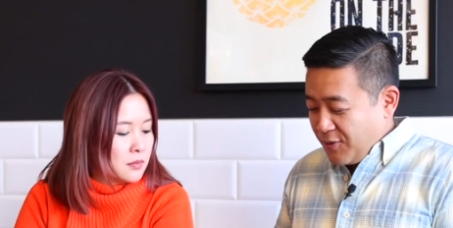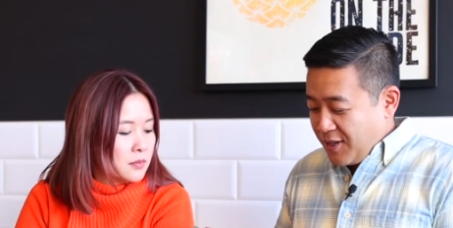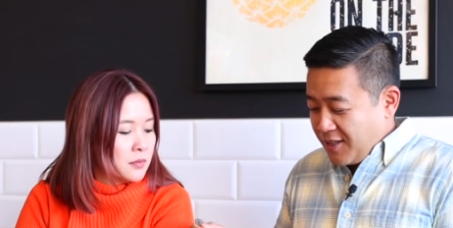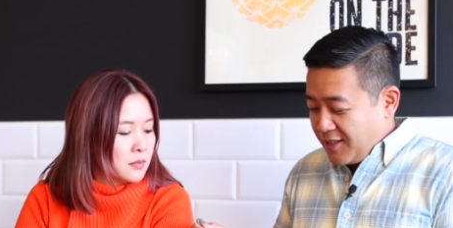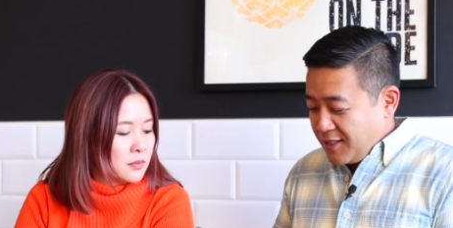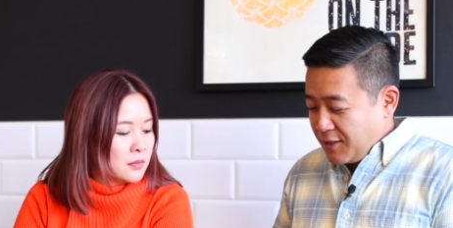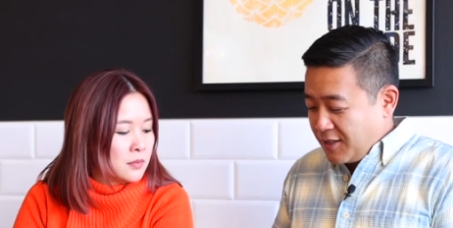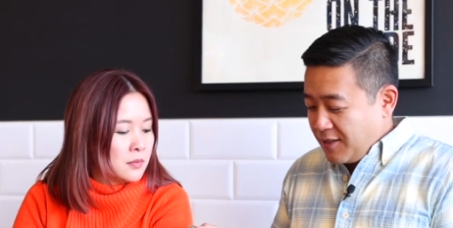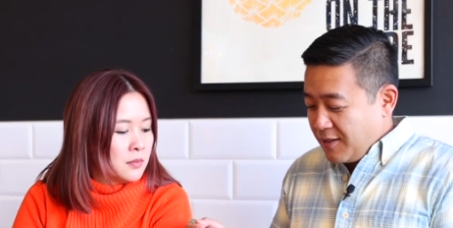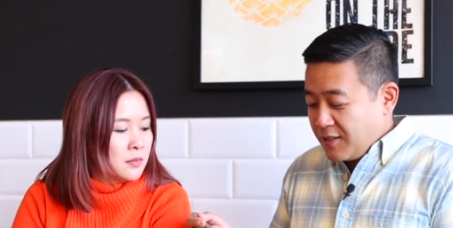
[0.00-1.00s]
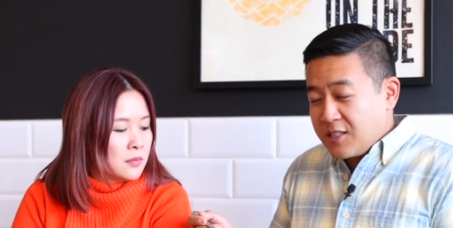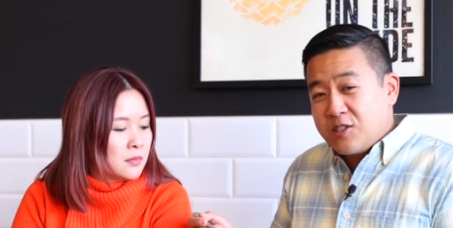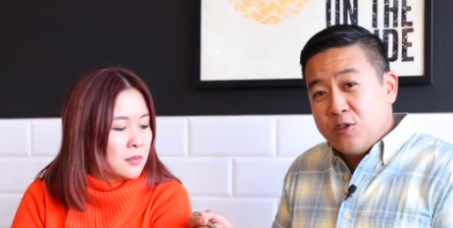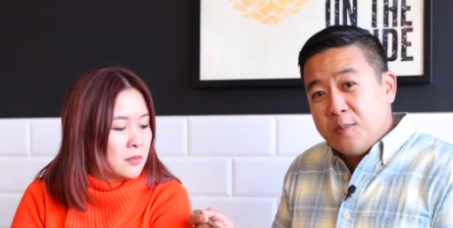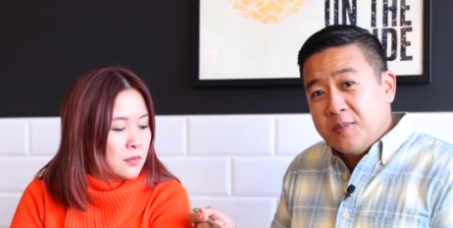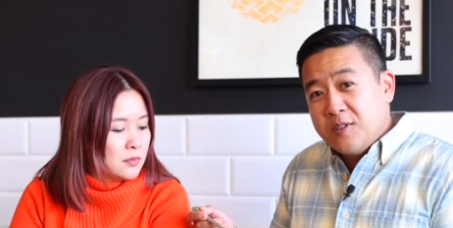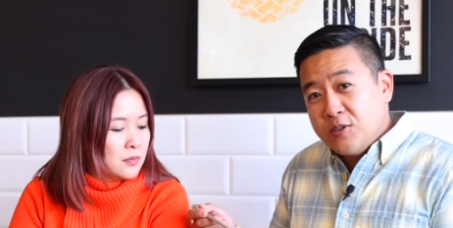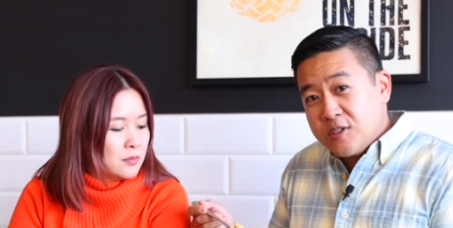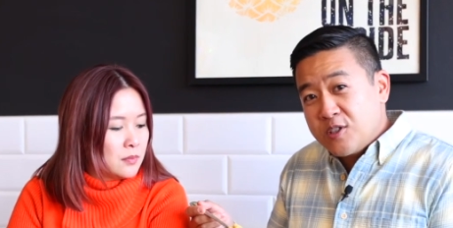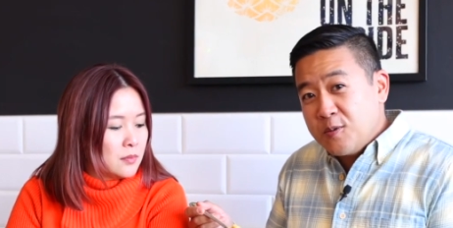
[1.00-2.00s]
Speaker 1: We got this soup, noodle
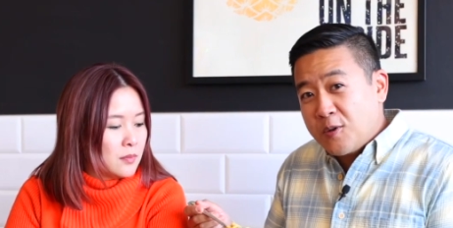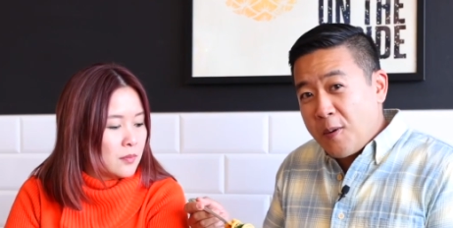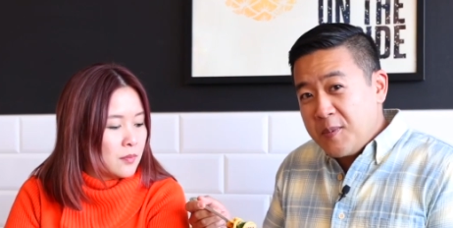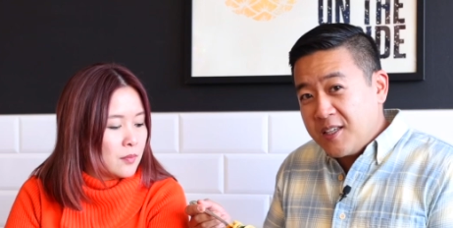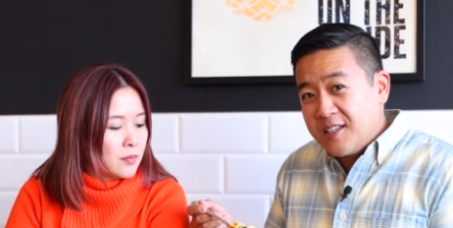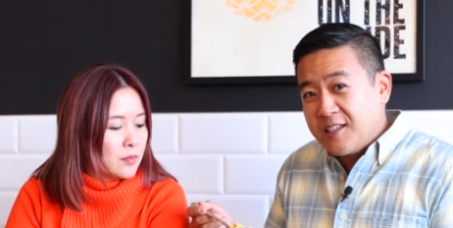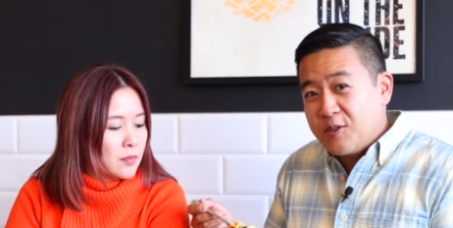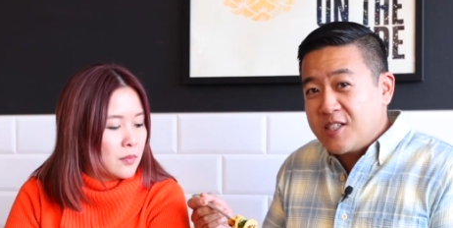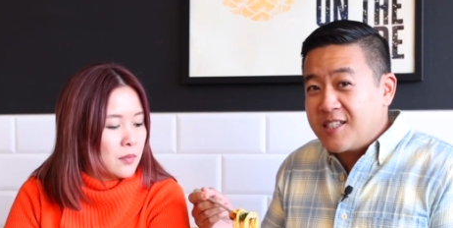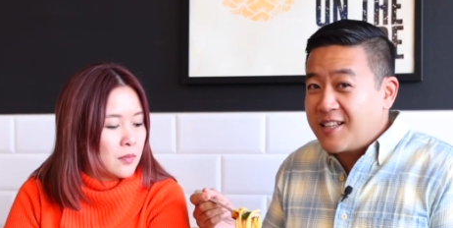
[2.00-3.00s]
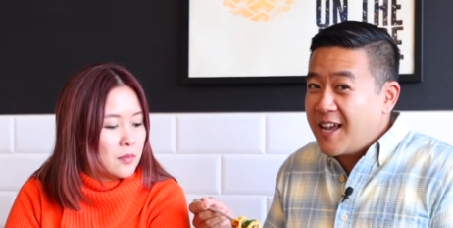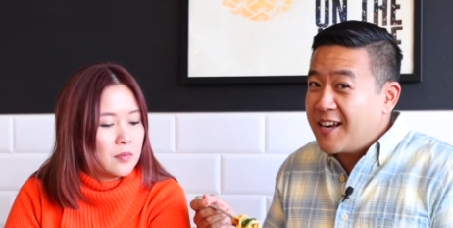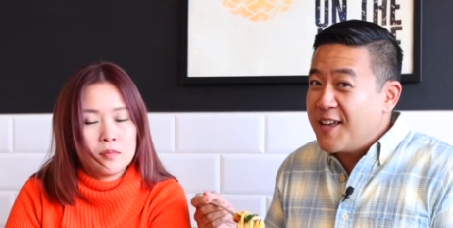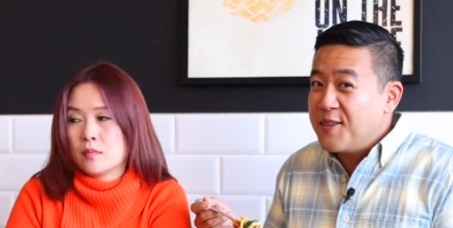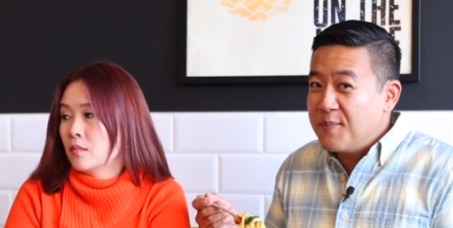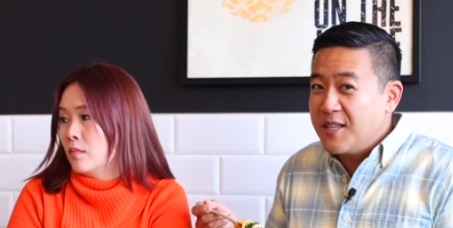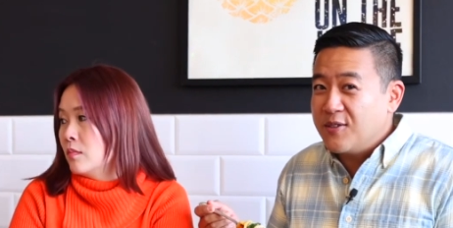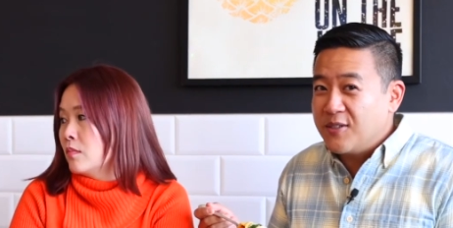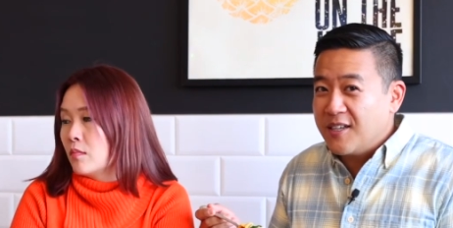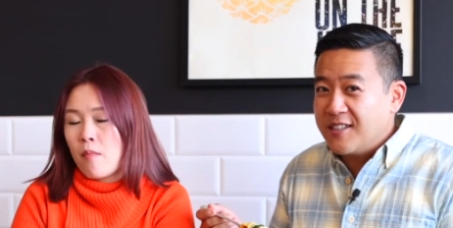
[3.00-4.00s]
soup called Miki, which is not on the menu
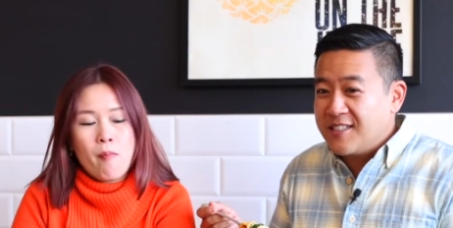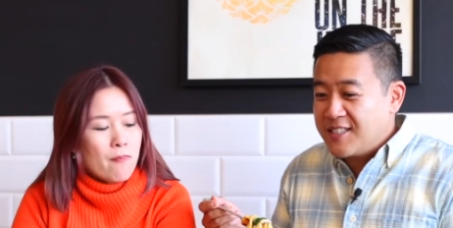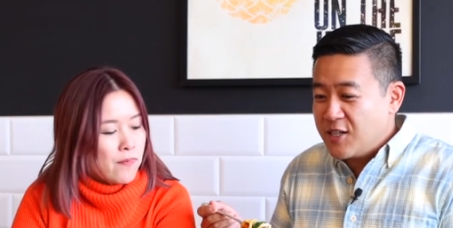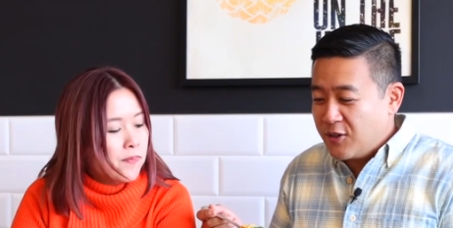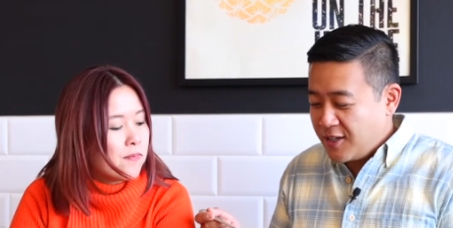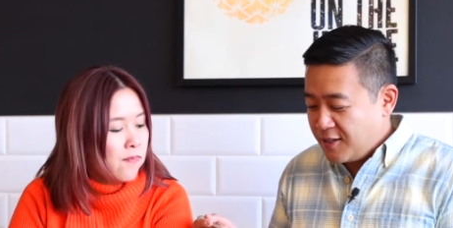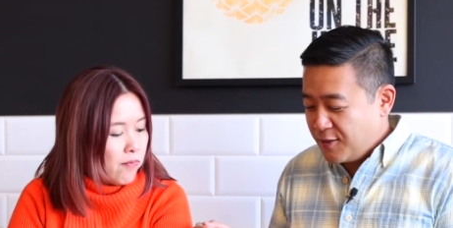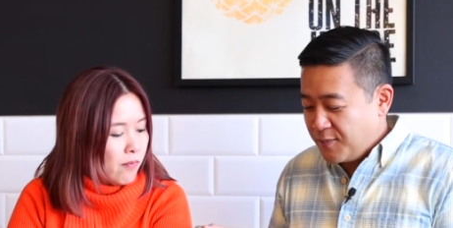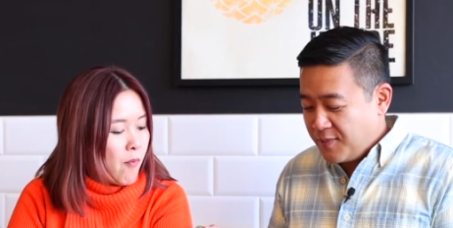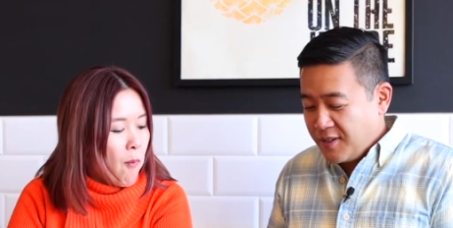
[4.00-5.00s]
yet. It's secret item,